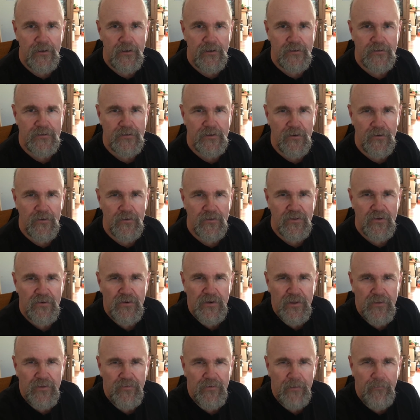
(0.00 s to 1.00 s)
So
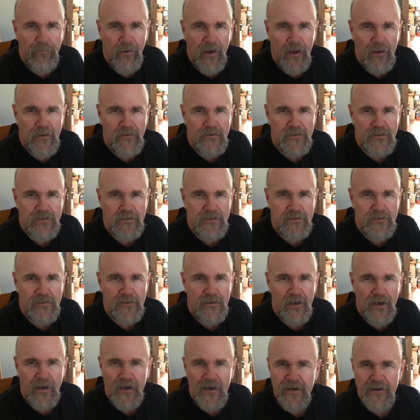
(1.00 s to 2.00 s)
33 pounds,
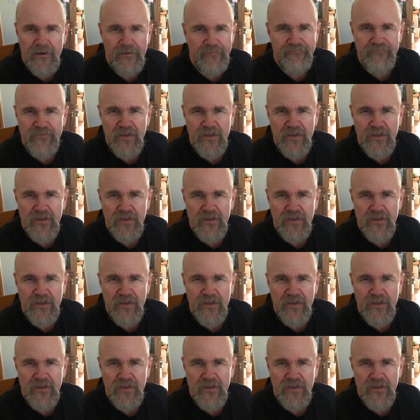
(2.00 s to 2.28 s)
I